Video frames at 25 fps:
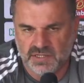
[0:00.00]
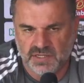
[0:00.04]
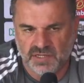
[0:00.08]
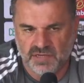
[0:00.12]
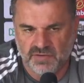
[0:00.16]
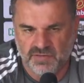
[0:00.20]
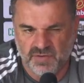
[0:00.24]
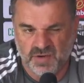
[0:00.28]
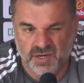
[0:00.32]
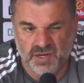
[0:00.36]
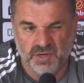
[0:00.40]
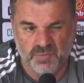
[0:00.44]
You know,
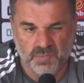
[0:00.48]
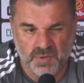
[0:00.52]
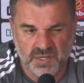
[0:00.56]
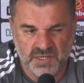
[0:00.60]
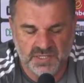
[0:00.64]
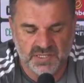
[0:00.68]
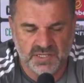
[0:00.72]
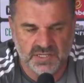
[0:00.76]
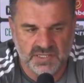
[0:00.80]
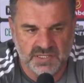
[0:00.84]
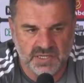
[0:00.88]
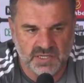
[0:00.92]
if we're going to be
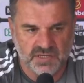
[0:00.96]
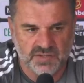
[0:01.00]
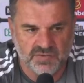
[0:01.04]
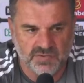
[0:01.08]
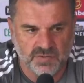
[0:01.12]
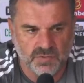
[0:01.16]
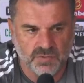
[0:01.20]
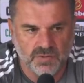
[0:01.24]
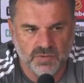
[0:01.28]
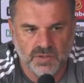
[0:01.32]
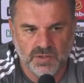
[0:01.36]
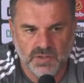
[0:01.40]

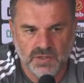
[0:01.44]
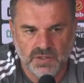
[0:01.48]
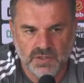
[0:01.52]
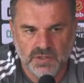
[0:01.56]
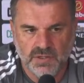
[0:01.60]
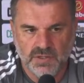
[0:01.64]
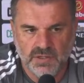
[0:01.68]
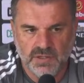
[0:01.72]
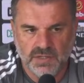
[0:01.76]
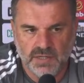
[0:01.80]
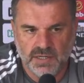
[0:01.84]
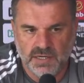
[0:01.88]
successful,
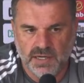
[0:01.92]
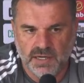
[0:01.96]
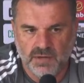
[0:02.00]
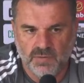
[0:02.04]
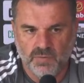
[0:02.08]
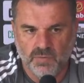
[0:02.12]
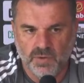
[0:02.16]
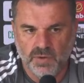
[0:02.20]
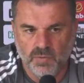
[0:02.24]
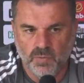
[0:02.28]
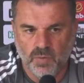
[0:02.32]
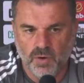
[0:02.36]

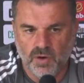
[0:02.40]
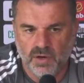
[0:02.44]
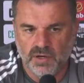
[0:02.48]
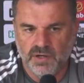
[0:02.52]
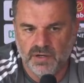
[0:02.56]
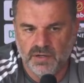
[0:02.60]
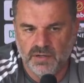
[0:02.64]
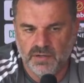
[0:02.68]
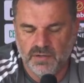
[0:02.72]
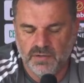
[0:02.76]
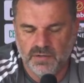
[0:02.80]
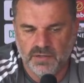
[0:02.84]
we want
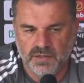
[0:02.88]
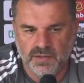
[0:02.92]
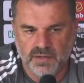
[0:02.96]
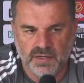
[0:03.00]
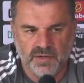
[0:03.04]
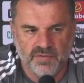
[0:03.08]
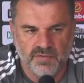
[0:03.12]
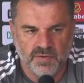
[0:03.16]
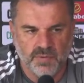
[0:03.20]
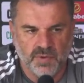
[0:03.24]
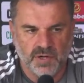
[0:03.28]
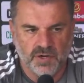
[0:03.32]

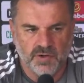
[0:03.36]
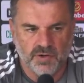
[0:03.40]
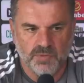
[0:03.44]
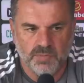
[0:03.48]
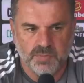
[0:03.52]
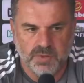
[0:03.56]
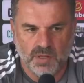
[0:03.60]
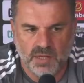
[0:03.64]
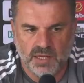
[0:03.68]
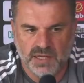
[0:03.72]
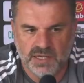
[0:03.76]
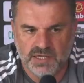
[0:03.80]
everyone who
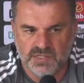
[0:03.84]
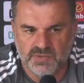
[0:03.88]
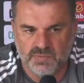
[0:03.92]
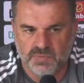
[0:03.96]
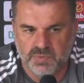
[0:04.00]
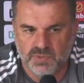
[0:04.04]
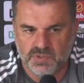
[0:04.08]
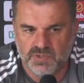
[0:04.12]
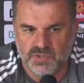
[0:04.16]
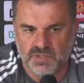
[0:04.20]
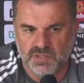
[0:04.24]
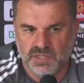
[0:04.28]
plays and
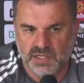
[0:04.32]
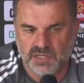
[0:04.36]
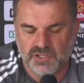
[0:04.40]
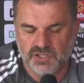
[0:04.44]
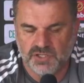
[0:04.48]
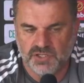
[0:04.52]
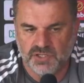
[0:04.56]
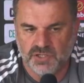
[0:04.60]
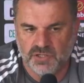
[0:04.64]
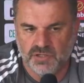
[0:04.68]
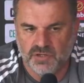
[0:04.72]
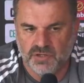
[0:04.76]
puts on that
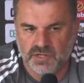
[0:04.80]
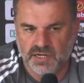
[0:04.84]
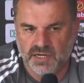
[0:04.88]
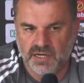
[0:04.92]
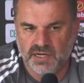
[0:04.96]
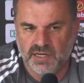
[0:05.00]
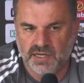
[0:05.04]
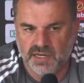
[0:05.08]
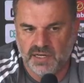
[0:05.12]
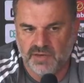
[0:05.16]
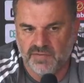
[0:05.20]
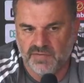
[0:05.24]
shirt on
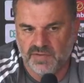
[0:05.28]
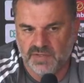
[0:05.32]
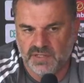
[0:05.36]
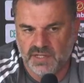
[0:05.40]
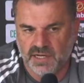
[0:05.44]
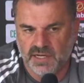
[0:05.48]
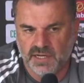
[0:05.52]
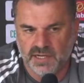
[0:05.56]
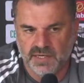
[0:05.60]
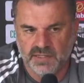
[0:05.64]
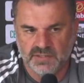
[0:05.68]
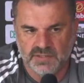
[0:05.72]
any given
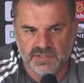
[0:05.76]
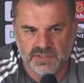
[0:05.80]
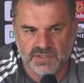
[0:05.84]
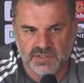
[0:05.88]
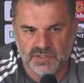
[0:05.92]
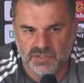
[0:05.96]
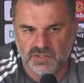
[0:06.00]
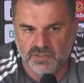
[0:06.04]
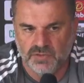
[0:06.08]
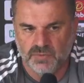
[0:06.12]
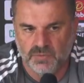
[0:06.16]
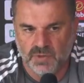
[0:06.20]
day
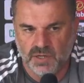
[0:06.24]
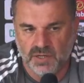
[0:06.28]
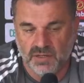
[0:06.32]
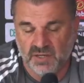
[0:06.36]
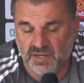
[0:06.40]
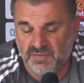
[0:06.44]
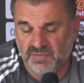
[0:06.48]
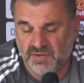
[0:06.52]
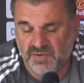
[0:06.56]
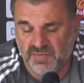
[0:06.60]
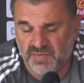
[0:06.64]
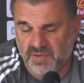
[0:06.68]
to do
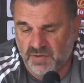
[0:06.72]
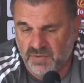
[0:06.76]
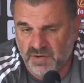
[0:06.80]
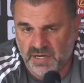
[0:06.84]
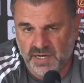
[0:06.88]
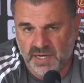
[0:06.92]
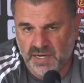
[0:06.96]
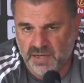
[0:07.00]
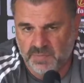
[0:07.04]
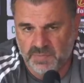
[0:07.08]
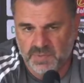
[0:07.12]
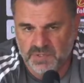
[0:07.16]
well, even if they're
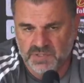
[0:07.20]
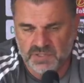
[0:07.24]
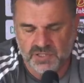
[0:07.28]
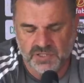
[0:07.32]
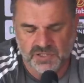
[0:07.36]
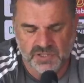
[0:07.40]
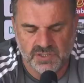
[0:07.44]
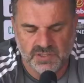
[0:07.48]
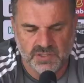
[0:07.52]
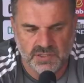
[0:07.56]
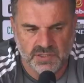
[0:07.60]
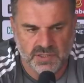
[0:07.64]
in our
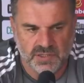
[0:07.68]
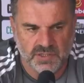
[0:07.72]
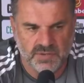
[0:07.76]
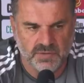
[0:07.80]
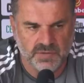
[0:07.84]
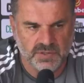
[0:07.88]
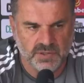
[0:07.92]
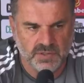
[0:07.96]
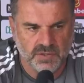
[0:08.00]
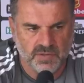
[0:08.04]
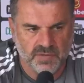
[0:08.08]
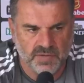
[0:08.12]
position, you
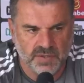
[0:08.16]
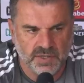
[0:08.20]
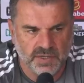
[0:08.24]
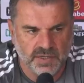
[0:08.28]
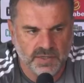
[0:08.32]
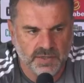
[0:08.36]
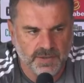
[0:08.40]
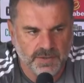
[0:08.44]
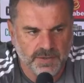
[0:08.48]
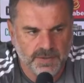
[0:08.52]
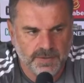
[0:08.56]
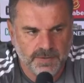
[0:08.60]
know, and I
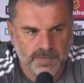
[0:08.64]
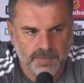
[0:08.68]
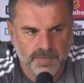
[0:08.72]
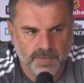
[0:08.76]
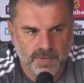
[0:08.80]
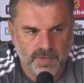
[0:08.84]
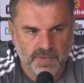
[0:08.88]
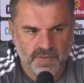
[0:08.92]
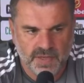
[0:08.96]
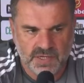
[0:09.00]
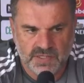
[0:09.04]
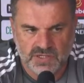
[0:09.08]
think
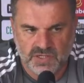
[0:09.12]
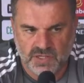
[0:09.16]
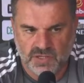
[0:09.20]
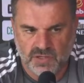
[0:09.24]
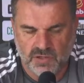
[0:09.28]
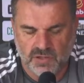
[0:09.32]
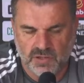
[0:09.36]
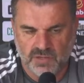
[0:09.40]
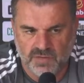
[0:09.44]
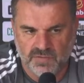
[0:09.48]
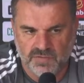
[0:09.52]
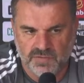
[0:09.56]
that's the
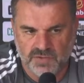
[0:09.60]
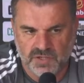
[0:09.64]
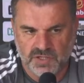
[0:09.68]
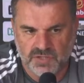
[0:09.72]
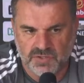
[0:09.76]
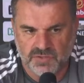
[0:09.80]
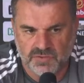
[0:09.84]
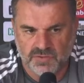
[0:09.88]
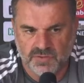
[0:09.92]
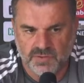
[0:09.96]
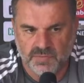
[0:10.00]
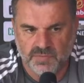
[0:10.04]
kind of
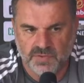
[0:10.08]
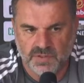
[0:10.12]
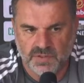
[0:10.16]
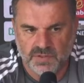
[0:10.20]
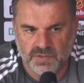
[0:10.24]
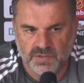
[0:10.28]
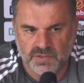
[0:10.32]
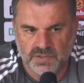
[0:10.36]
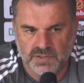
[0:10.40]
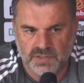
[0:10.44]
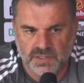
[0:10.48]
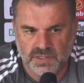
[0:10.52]
dressing room
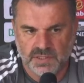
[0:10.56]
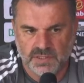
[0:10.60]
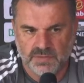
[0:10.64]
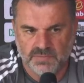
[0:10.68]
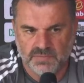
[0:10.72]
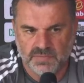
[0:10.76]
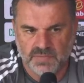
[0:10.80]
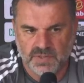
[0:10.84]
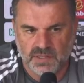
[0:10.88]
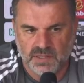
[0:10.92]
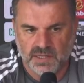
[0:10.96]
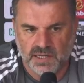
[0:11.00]
that
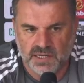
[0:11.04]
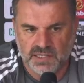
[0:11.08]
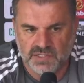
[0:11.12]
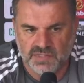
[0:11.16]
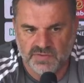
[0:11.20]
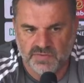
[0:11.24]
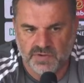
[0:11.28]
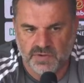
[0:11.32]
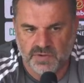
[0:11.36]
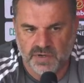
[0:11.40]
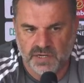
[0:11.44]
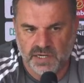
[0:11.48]
the lads
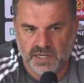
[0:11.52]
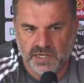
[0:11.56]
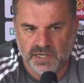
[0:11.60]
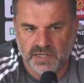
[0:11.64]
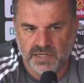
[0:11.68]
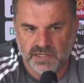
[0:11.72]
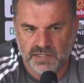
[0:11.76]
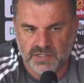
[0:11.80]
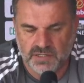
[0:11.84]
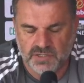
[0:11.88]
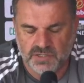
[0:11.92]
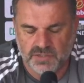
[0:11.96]
have
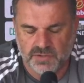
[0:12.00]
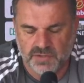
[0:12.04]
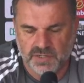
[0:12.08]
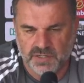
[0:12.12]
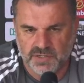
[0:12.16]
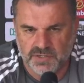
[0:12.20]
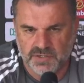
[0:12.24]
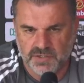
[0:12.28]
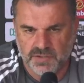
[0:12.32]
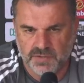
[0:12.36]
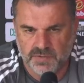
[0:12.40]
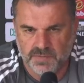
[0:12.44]
created, and it's
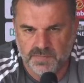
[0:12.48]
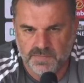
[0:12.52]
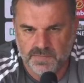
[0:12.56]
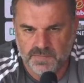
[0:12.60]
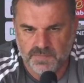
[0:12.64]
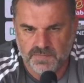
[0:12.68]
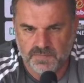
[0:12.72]
credit to them.